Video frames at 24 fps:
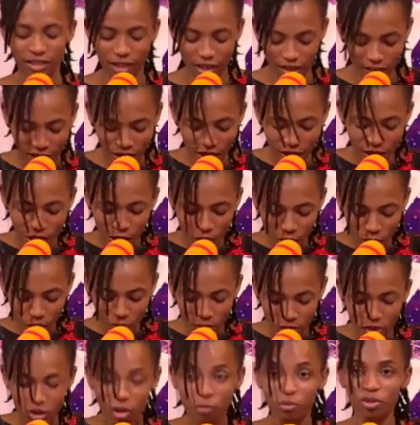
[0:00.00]
send.
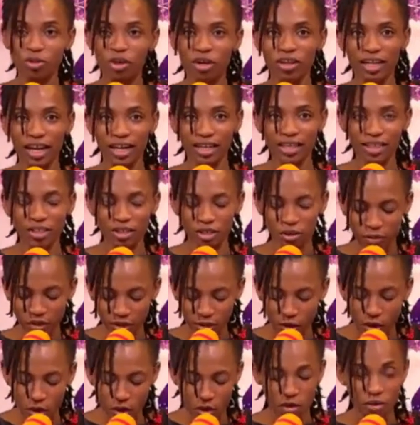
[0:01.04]
Some song that needs to be,
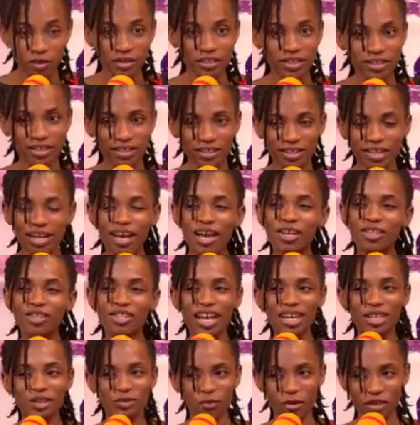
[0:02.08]
this. So
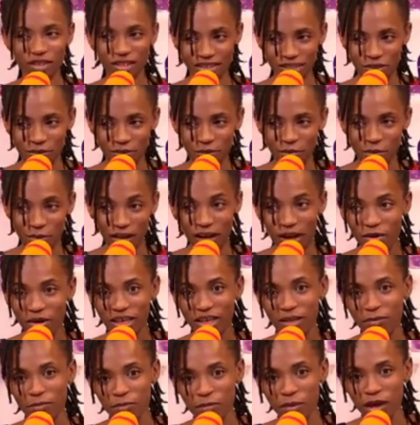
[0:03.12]
that's what will now
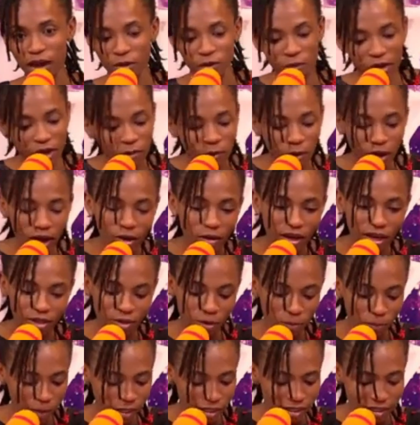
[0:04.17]
keep me awake, where I'll get
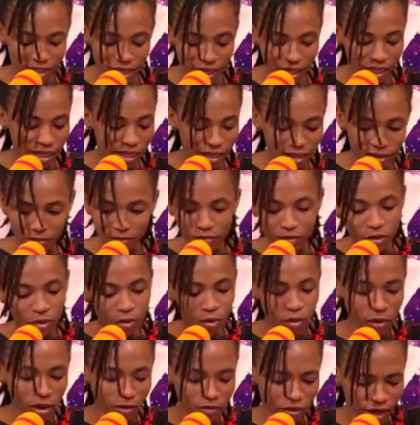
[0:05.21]
up and say,
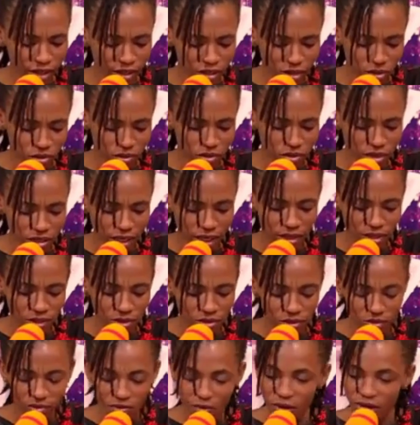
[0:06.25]
I need to do this.
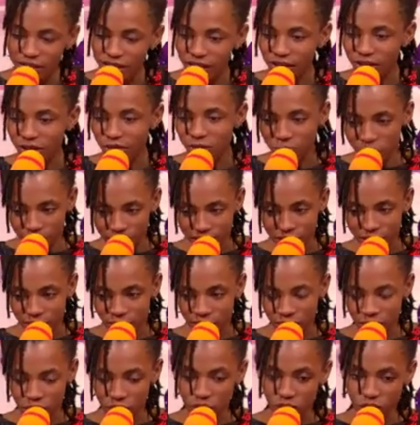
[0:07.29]
One day I told
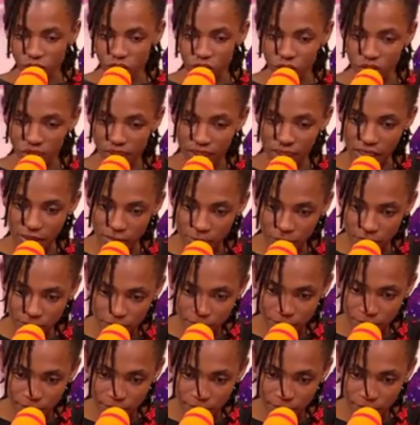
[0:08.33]
myself, you should sleep